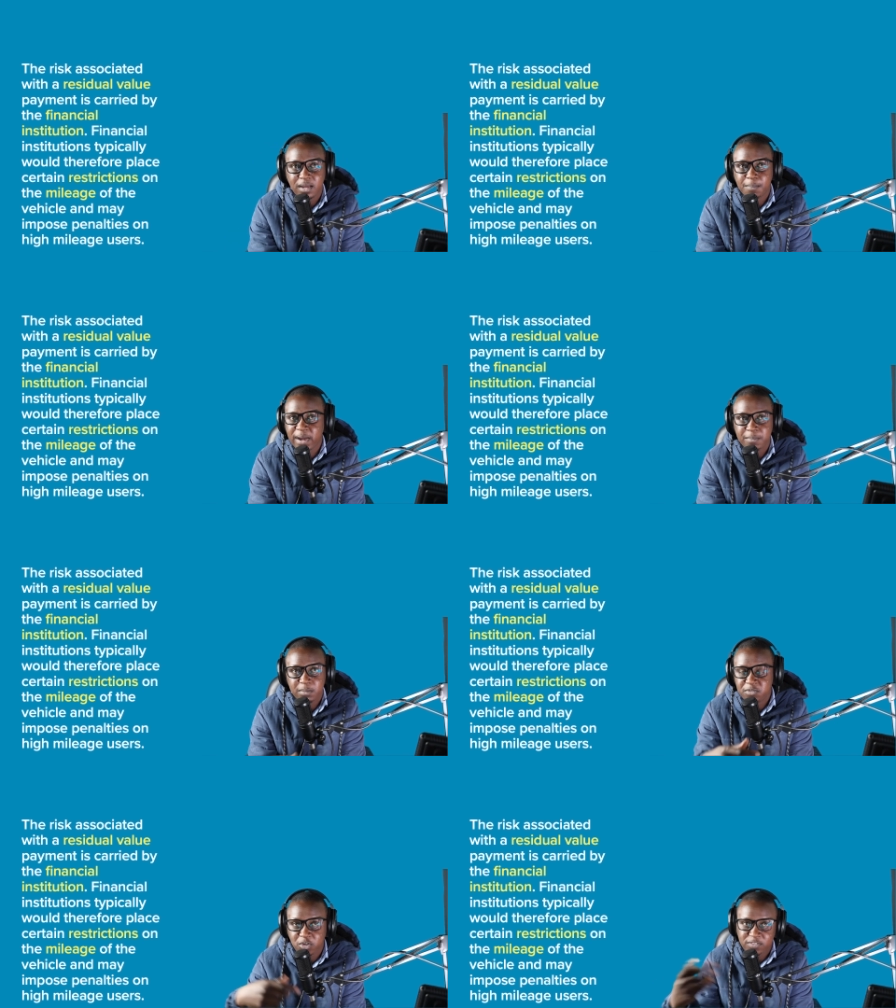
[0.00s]
by maybe
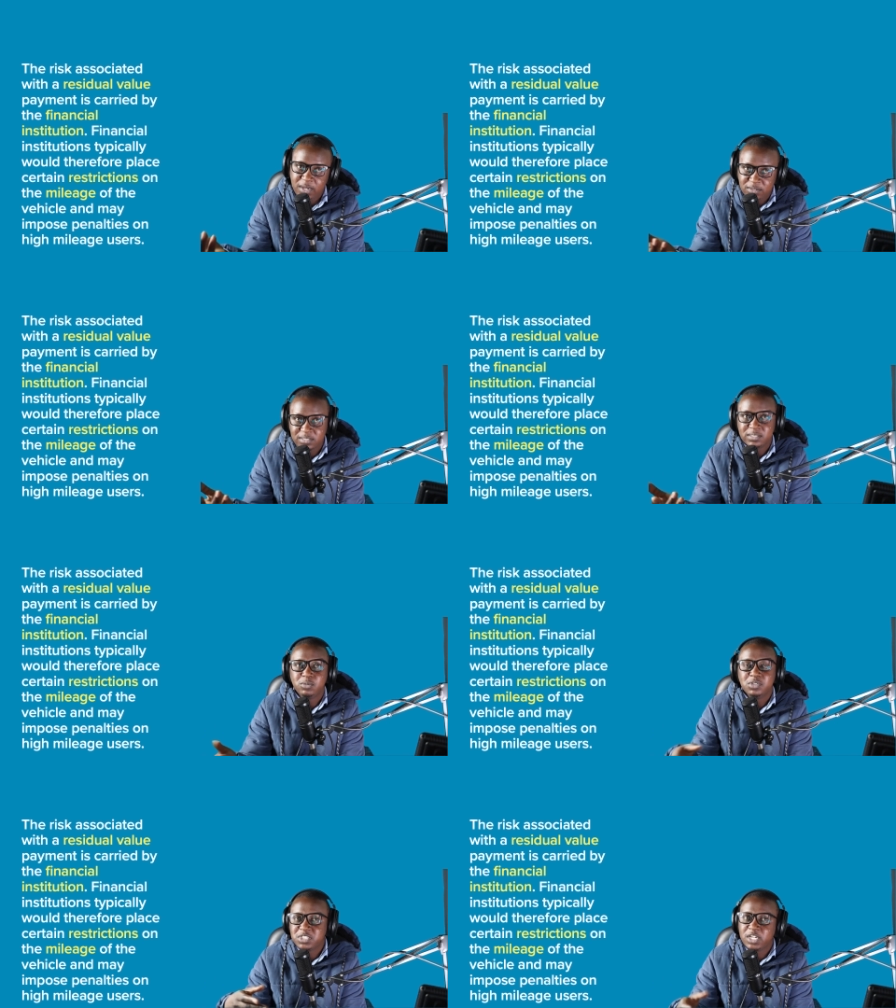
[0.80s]
4,000, they
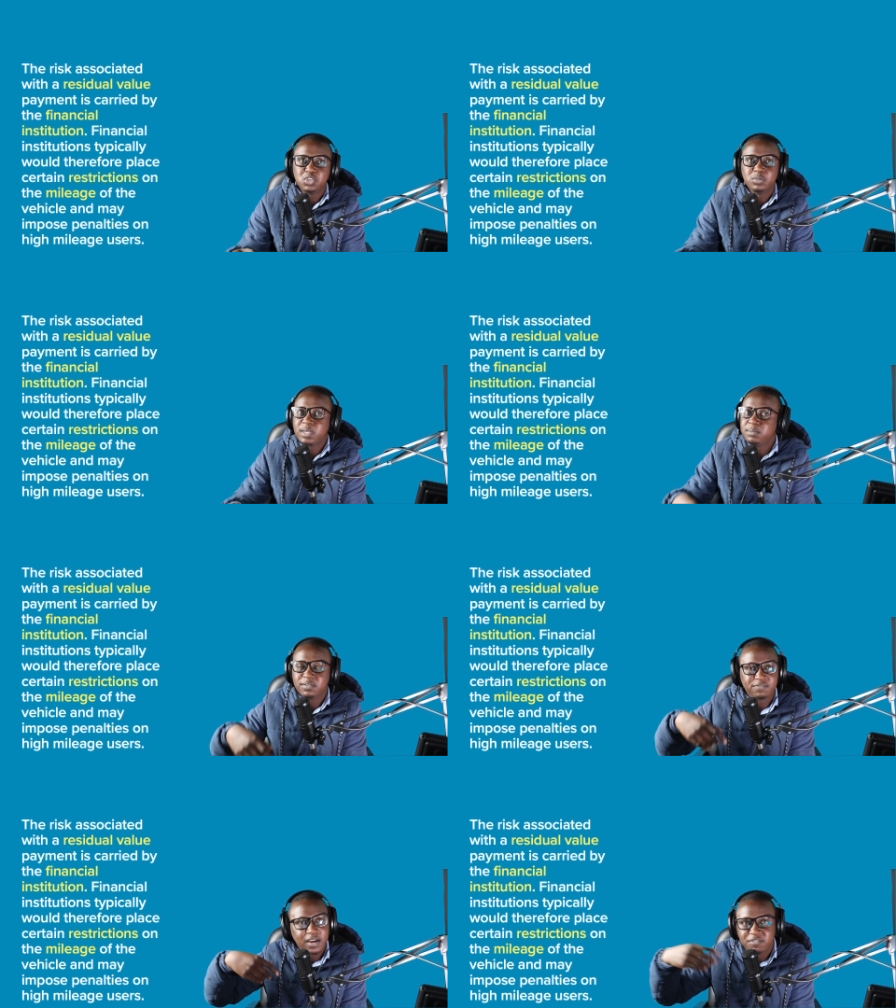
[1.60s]
will charge you maybe
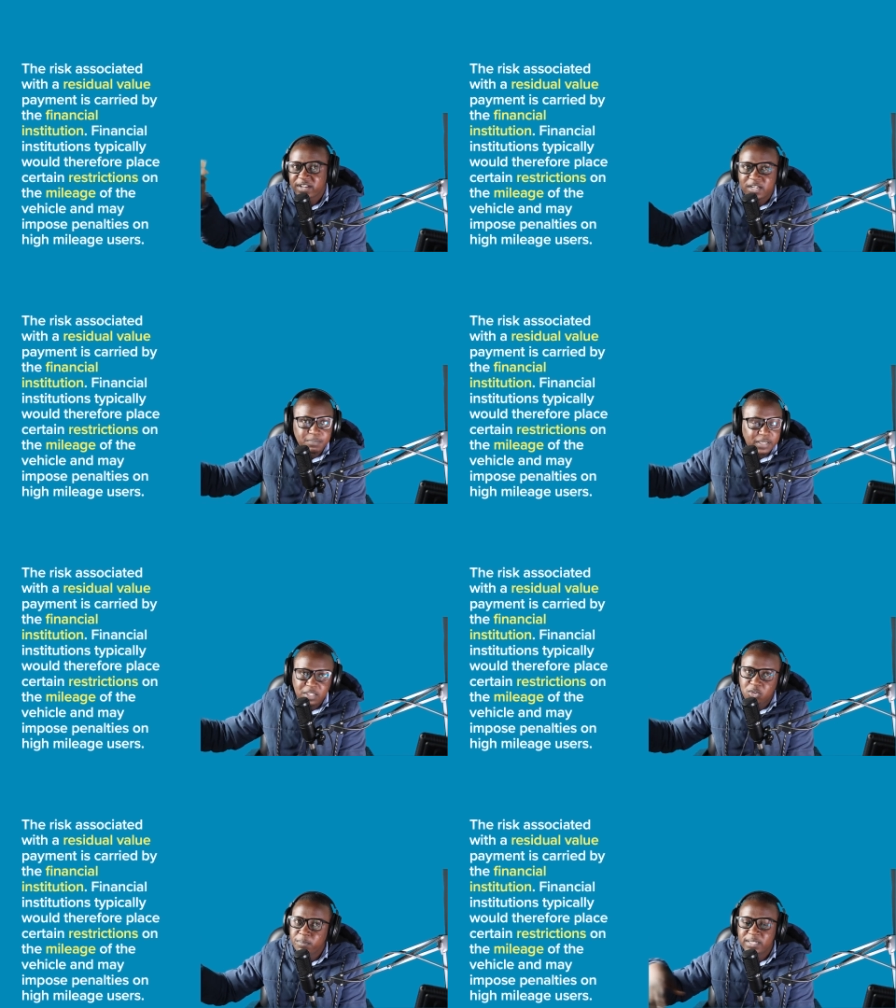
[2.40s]
5 Rand per
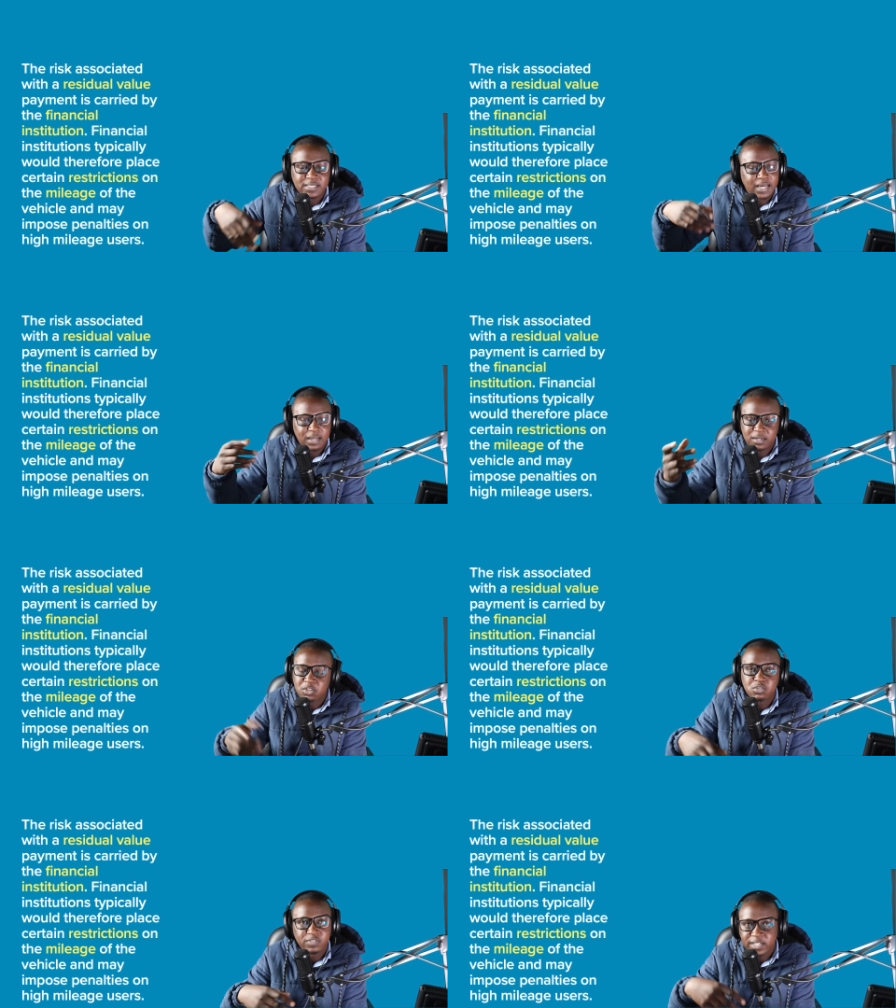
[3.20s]
kilometer
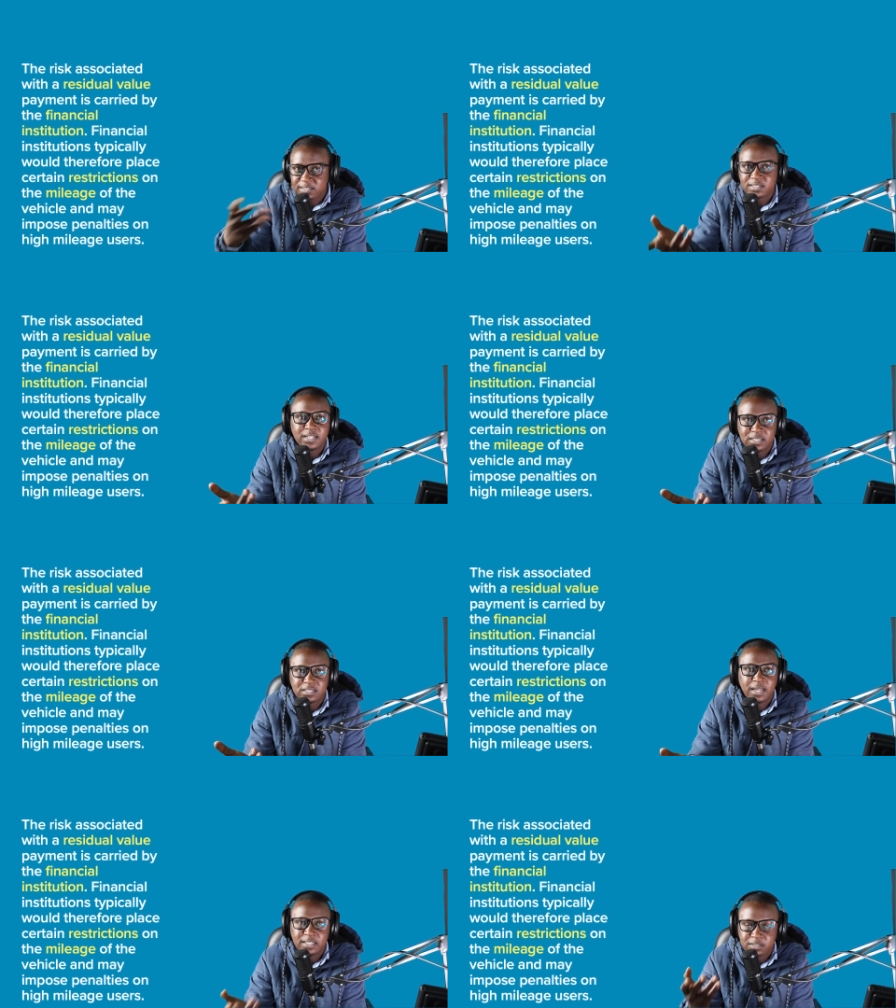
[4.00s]
that you've exceeded
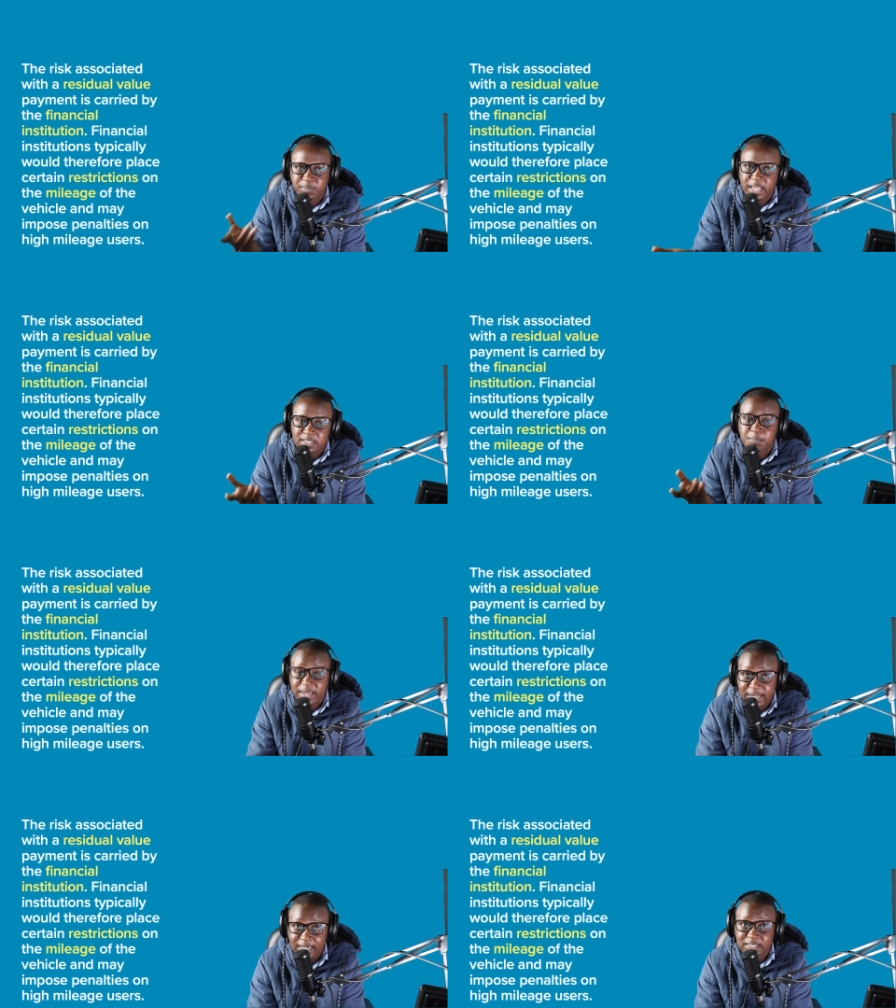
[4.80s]
as a
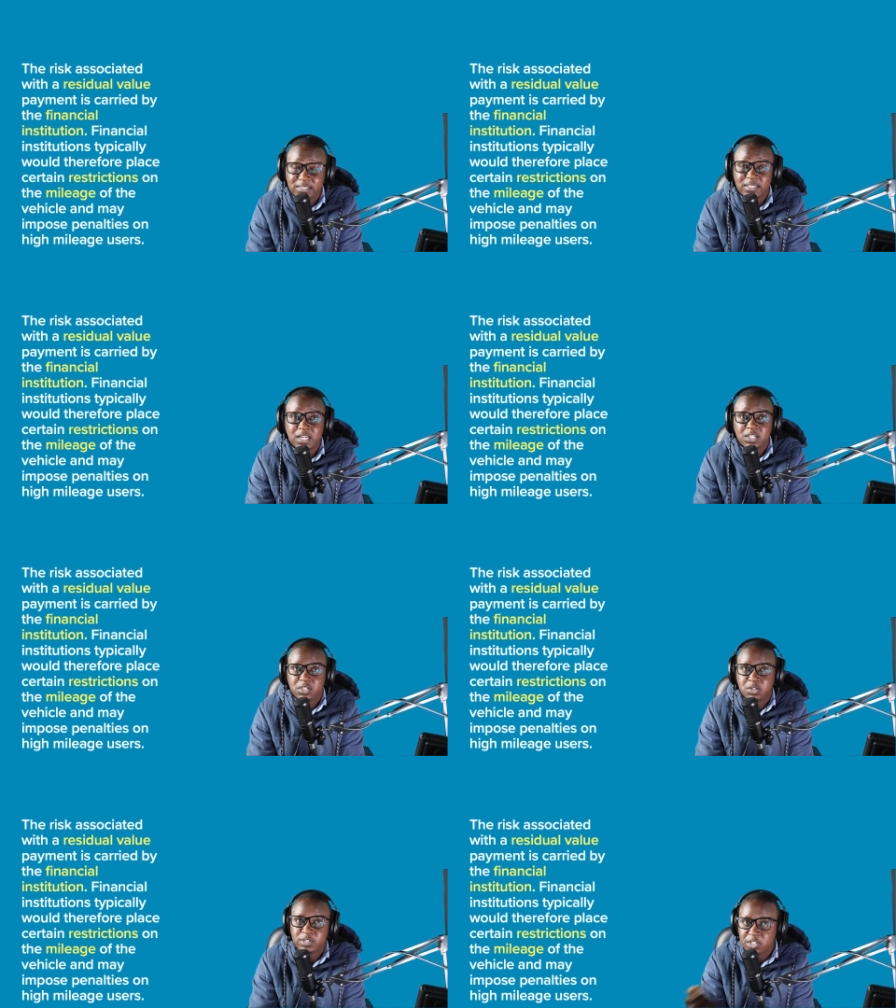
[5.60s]
penalty
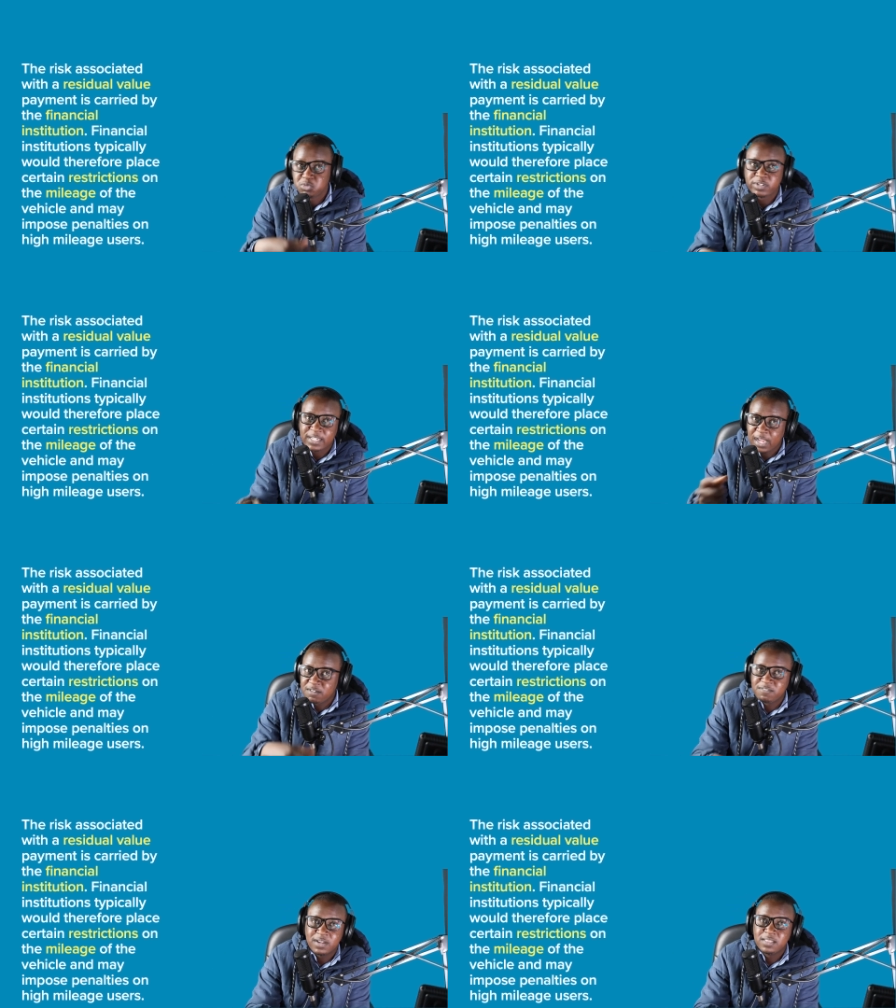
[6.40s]
in order to
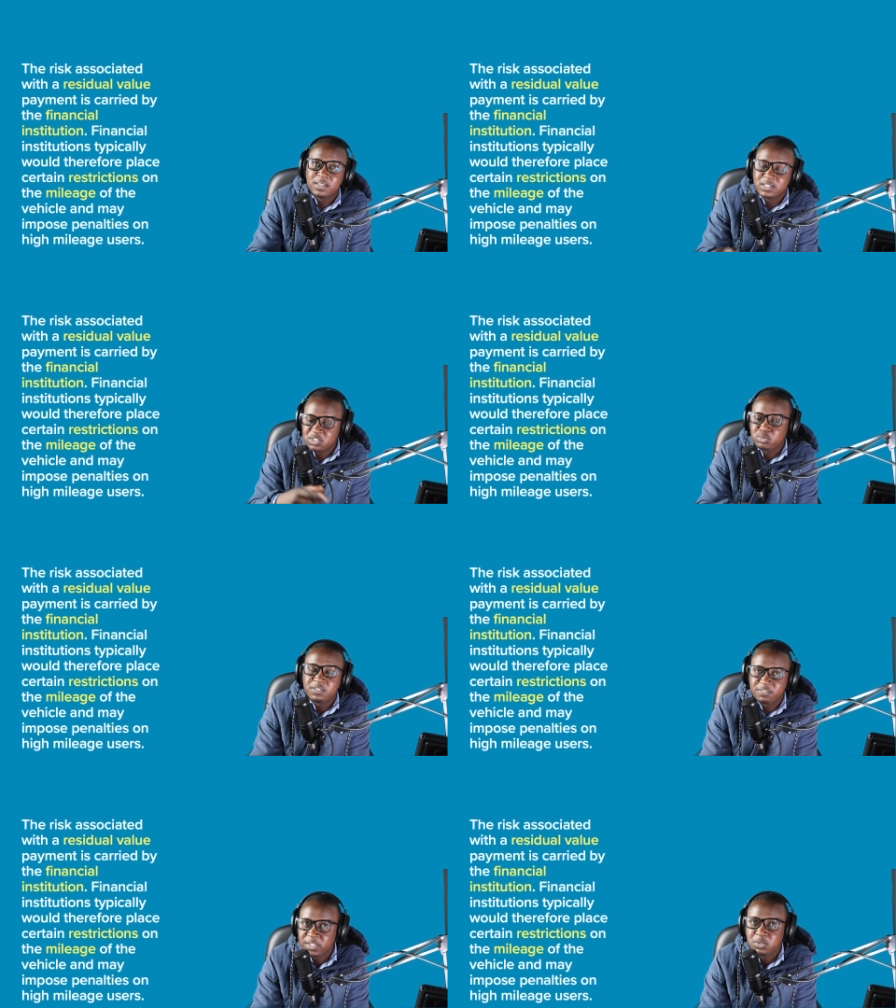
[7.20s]
recover the residual
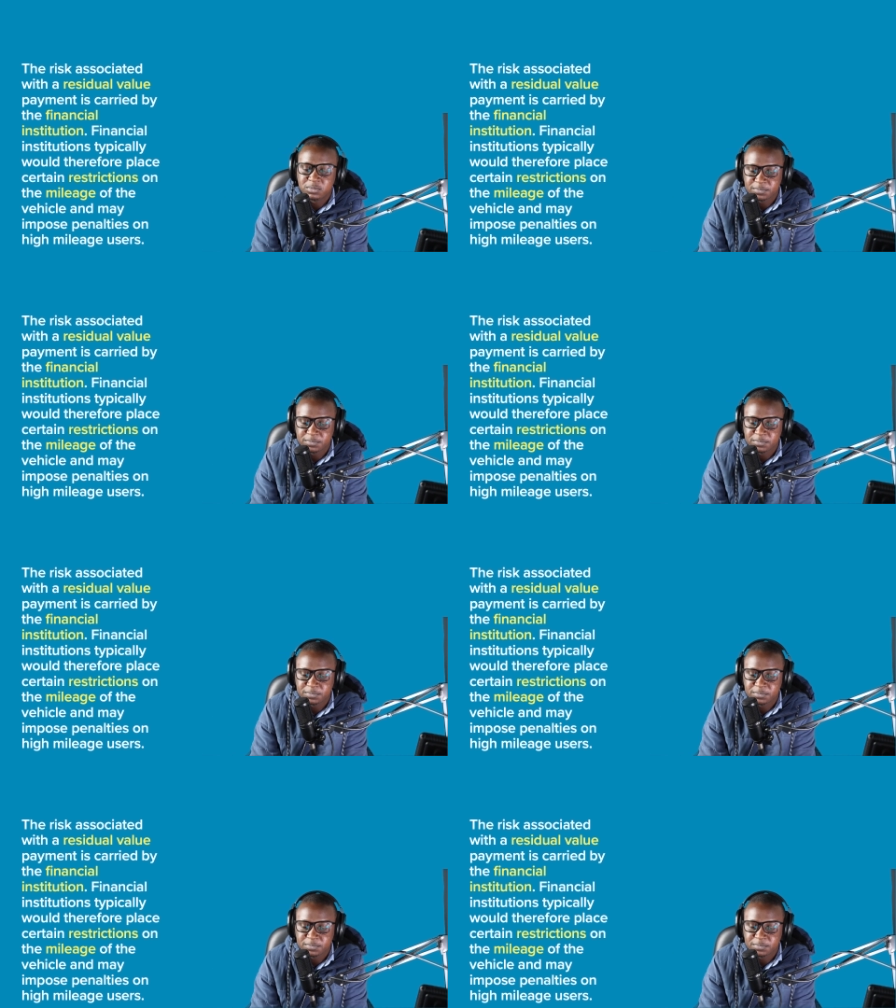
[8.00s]
value.